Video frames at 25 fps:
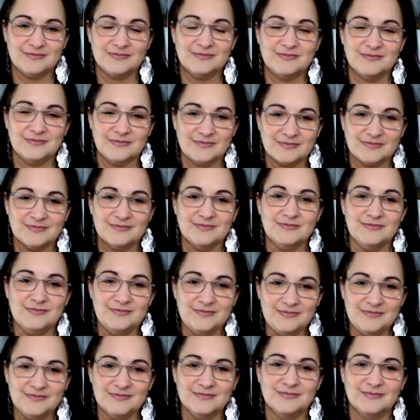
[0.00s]

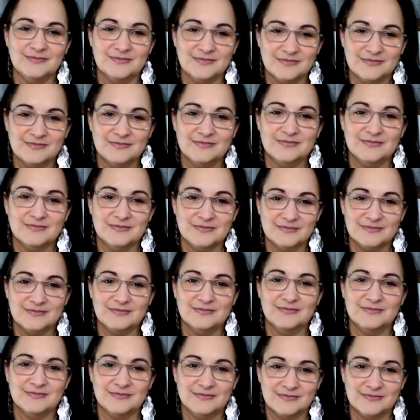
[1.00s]

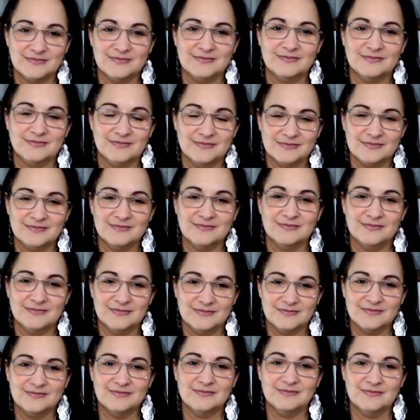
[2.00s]

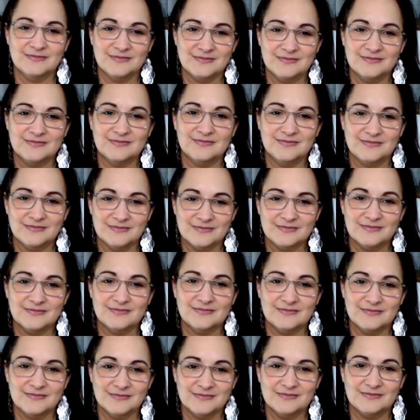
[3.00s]

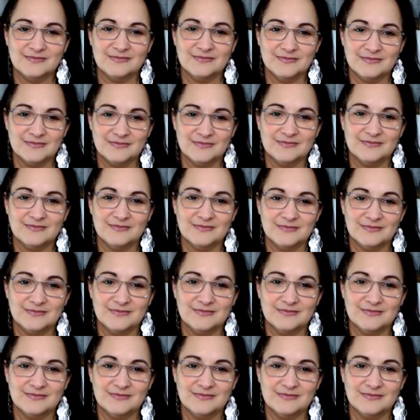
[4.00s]
[no speech]